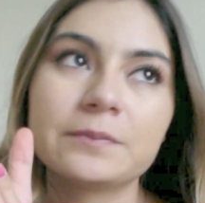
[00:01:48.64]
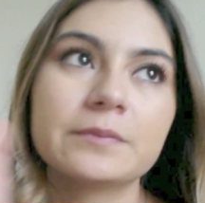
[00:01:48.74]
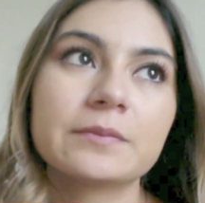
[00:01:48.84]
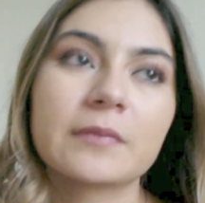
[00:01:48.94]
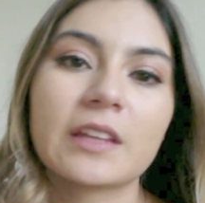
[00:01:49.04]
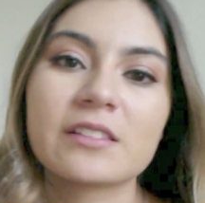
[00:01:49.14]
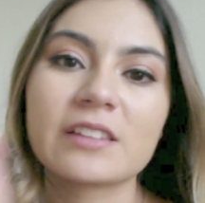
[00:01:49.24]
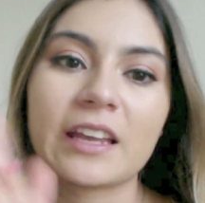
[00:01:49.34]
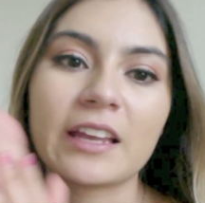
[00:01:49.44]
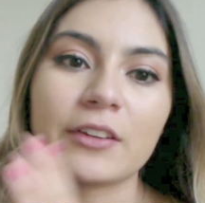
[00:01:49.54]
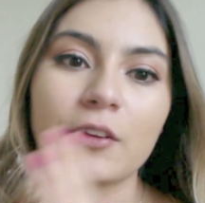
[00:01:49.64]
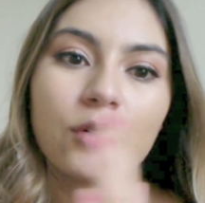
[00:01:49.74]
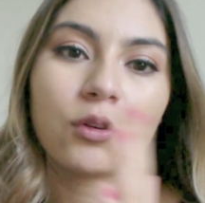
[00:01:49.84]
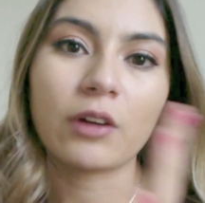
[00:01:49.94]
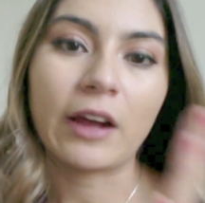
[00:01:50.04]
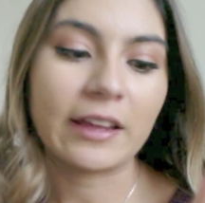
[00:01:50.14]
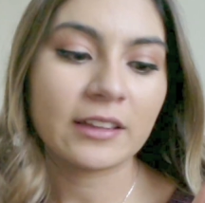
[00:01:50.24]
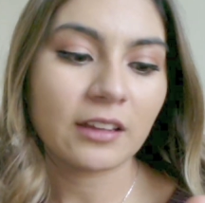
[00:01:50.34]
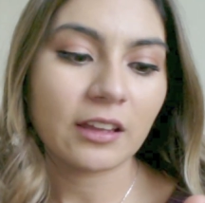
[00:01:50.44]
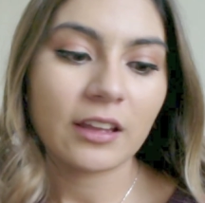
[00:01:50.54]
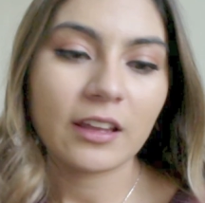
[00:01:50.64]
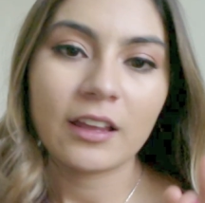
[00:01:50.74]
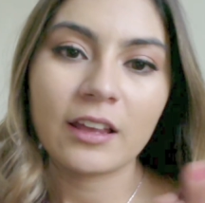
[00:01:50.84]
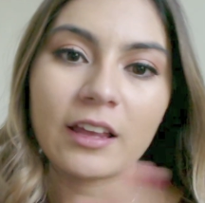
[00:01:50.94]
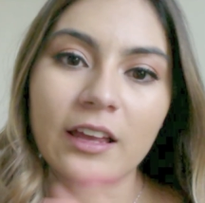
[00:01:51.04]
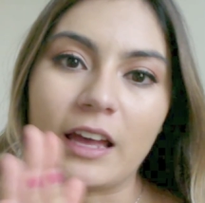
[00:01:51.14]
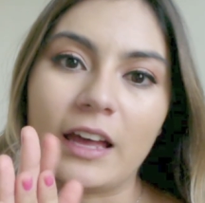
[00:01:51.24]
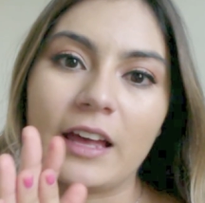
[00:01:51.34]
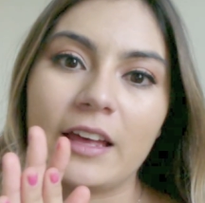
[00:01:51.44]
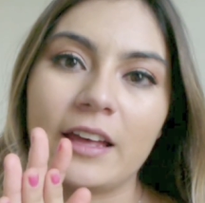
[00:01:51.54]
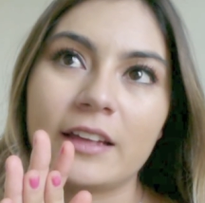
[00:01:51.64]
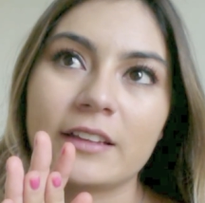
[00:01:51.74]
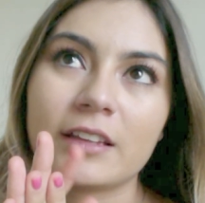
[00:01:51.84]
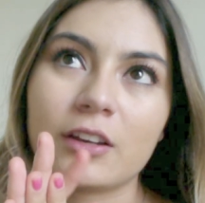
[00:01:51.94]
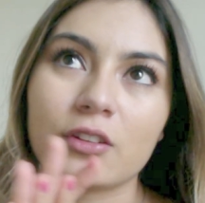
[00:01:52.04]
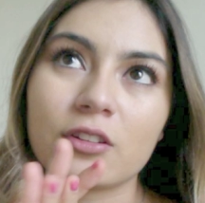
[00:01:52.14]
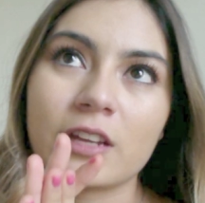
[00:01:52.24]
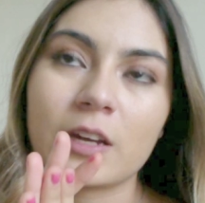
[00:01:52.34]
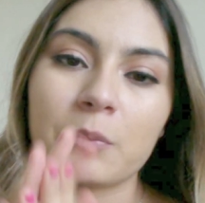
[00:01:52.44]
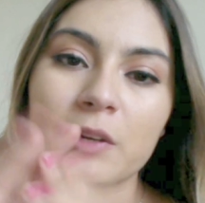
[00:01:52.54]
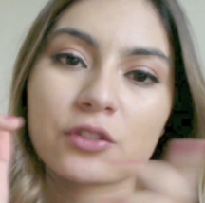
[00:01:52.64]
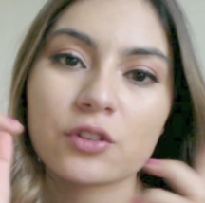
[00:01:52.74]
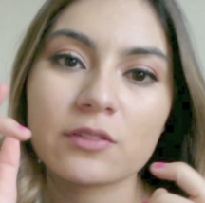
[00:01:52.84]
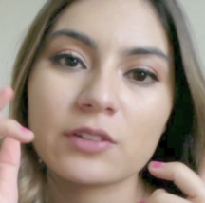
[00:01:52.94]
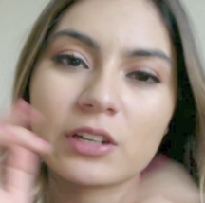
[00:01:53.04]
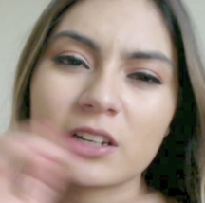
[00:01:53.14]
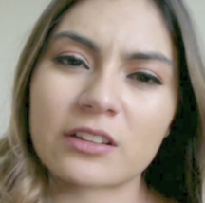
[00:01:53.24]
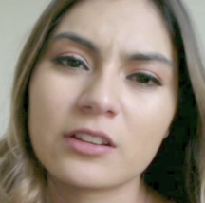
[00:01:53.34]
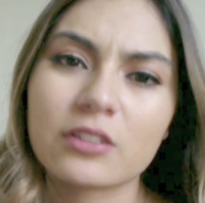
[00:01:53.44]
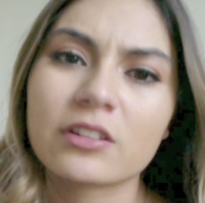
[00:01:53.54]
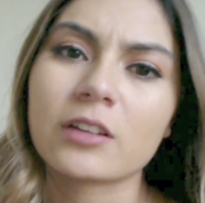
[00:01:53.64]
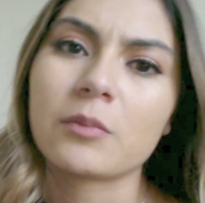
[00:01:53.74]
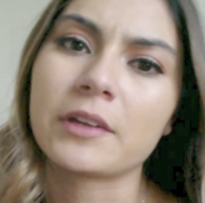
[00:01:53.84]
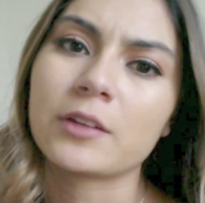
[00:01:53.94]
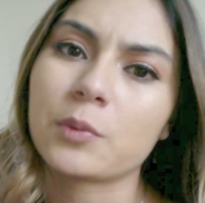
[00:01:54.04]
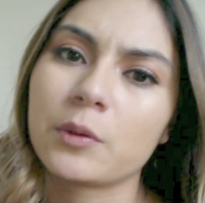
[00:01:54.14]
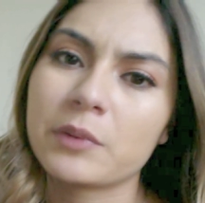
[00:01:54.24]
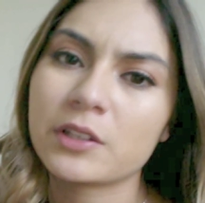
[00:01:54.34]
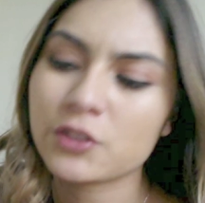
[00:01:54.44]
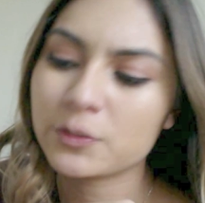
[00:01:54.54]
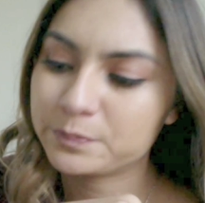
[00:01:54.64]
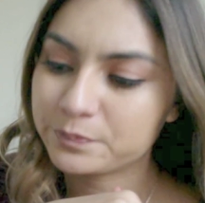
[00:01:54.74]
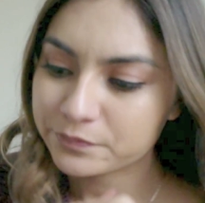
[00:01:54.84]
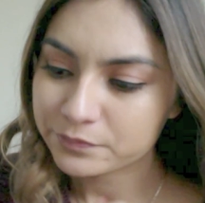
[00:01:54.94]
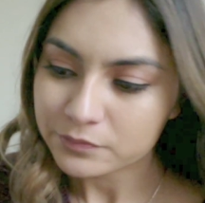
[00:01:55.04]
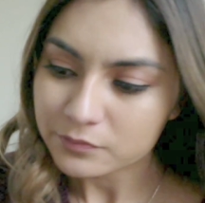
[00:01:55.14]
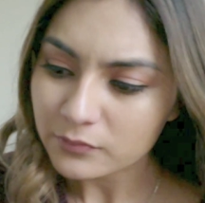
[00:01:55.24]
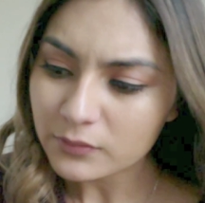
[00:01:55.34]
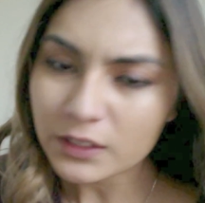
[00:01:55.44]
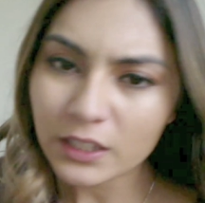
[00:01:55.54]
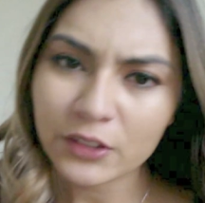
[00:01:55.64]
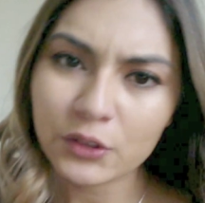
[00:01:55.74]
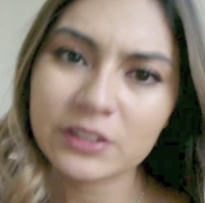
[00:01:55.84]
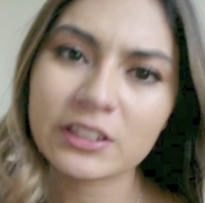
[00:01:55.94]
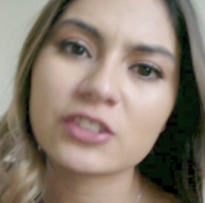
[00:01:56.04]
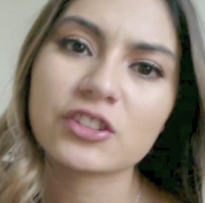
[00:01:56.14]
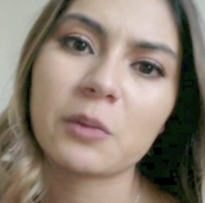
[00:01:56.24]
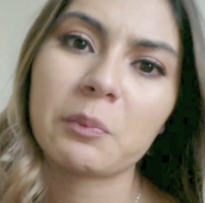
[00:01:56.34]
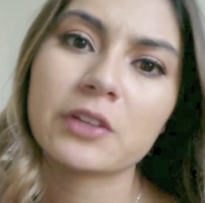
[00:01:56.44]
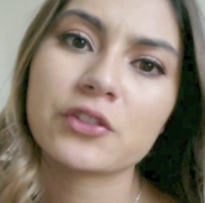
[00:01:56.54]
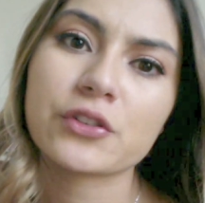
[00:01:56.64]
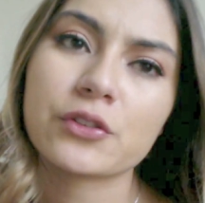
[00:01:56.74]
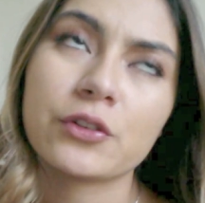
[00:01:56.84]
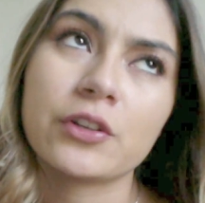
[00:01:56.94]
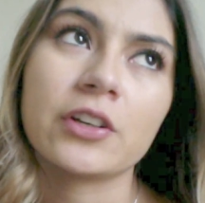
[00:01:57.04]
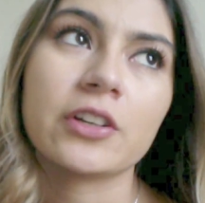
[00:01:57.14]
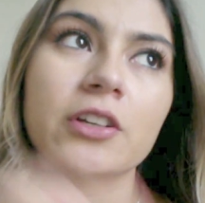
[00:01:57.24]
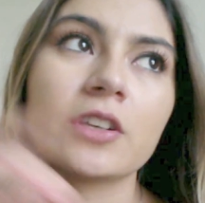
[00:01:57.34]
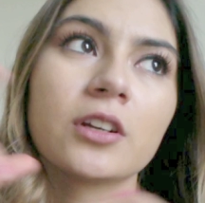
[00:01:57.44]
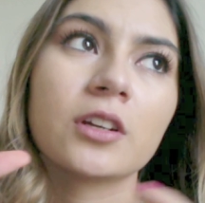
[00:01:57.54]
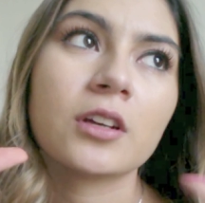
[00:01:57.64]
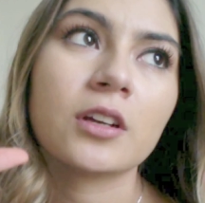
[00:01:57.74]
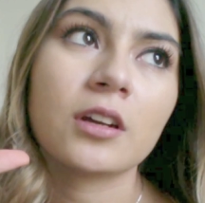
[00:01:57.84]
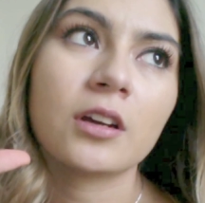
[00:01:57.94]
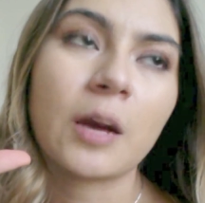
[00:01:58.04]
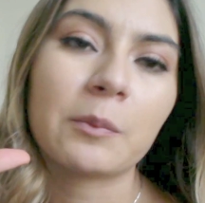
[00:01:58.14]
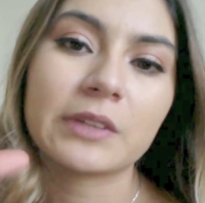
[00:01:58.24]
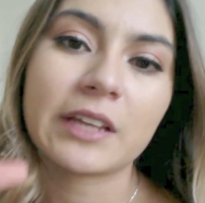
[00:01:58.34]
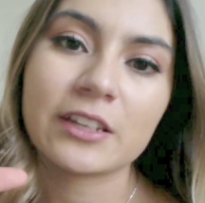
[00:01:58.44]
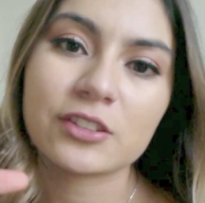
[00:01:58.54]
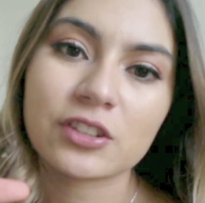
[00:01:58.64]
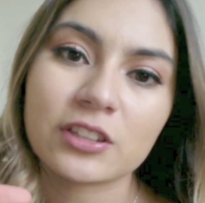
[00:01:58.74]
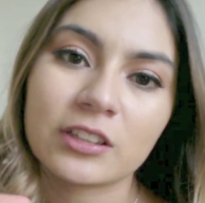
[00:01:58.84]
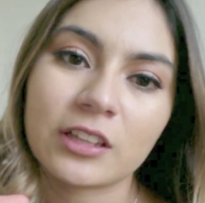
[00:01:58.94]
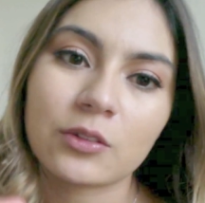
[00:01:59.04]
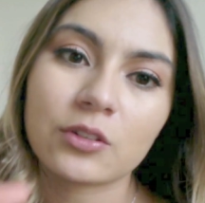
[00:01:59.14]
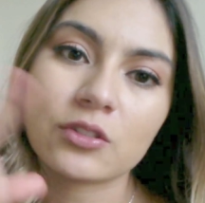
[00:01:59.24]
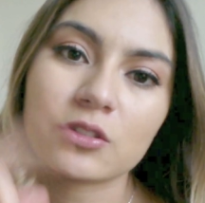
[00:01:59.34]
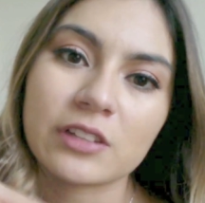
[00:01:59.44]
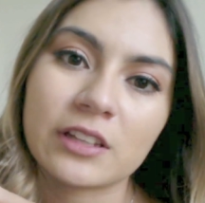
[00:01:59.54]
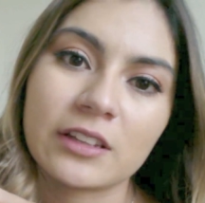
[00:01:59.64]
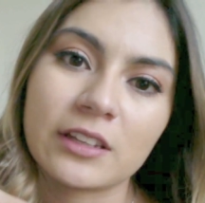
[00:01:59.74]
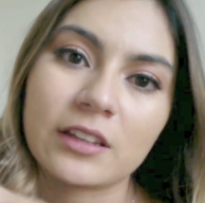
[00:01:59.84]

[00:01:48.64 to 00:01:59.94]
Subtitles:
they scan your whole hand, and they also take a picture of you. It kind of looks like a passport picture, and you attach that picture to your application, and that's what you send in.